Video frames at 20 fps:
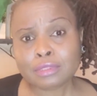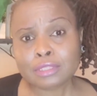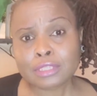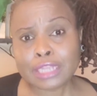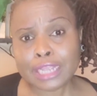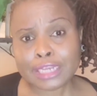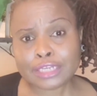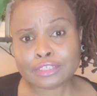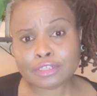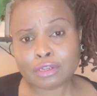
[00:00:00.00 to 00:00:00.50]

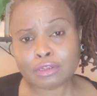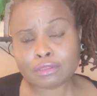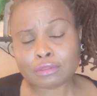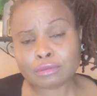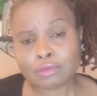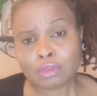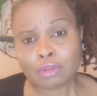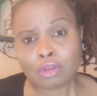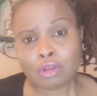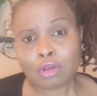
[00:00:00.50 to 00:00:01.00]

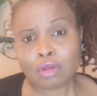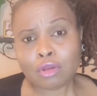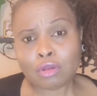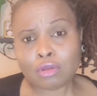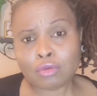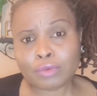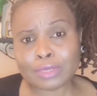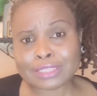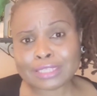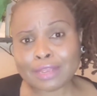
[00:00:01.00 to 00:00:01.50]
nation
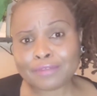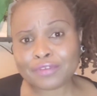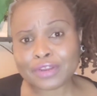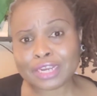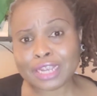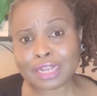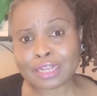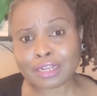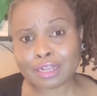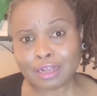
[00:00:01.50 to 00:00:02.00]
or West
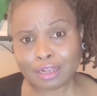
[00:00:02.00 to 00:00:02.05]
African